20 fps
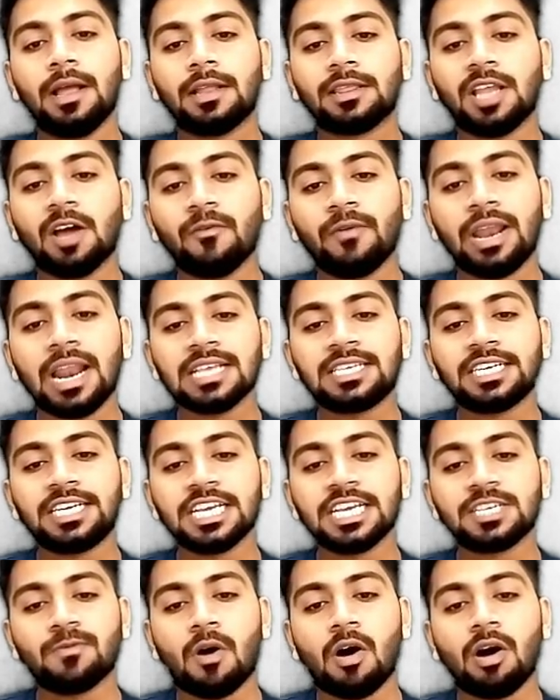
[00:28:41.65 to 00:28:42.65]
Now velocity
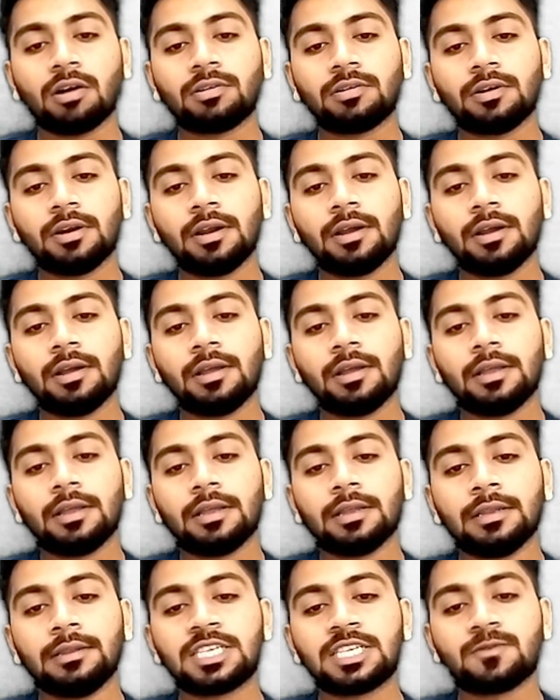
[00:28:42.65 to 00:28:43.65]
is what?
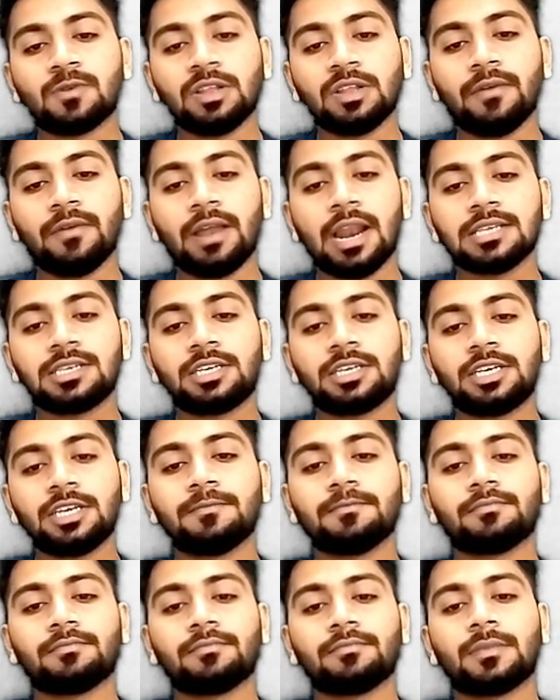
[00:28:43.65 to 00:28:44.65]
This one velocity.
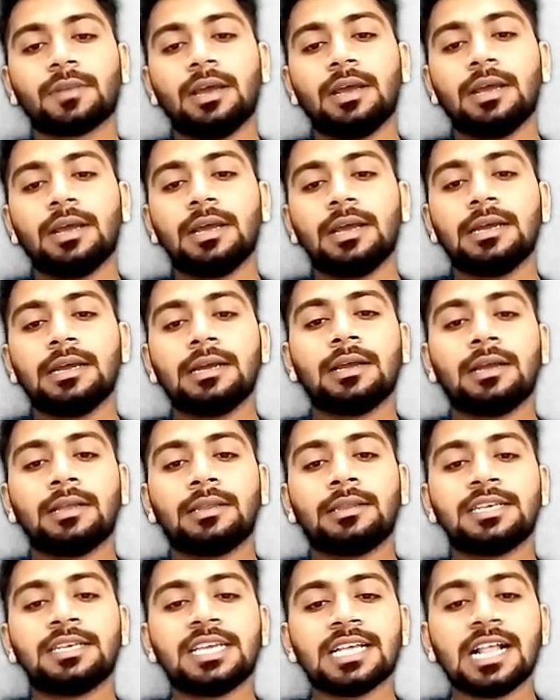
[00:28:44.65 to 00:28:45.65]

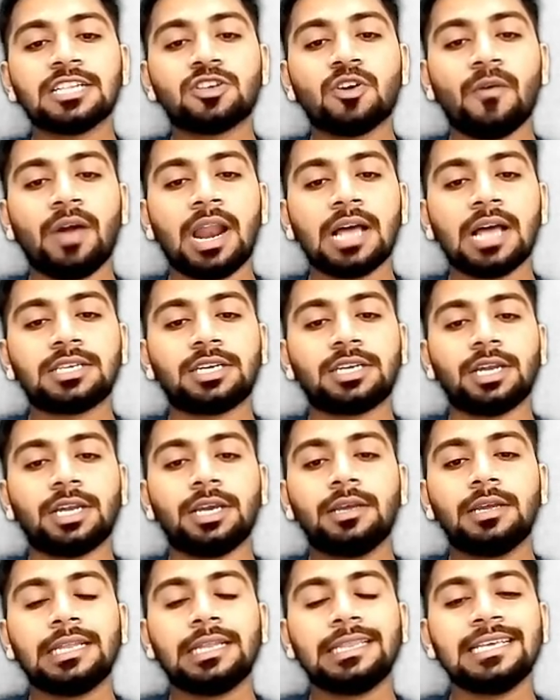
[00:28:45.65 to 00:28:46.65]
This is also velocity.
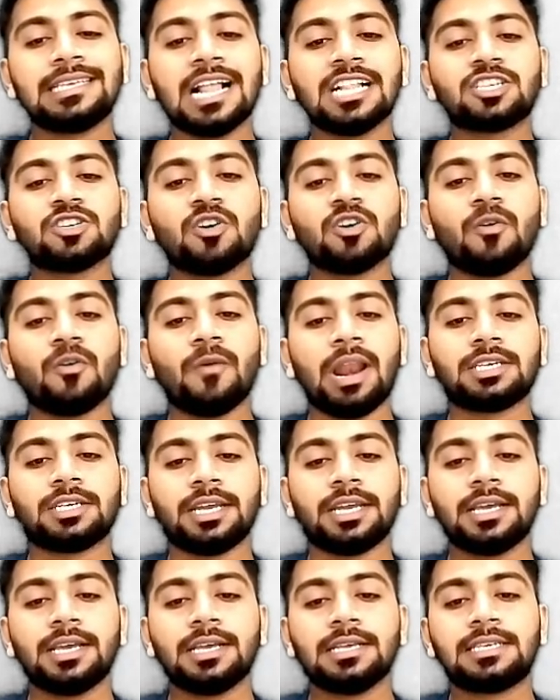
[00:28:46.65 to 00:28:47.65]
This is also
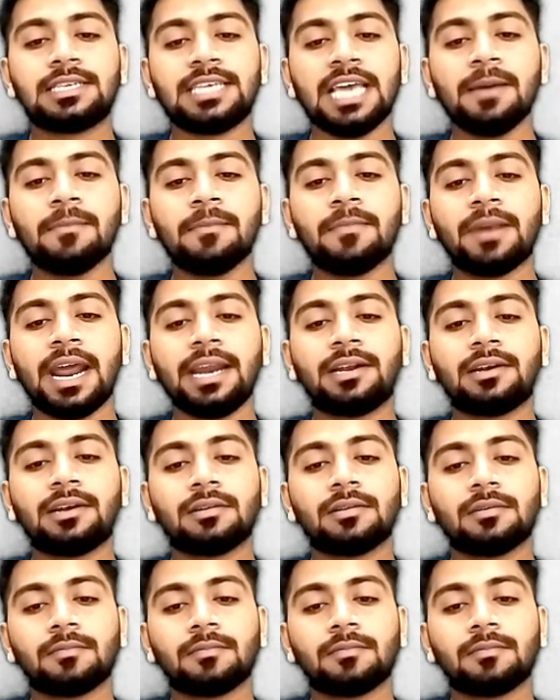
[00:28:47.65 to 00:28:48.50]
velocity. Same, right?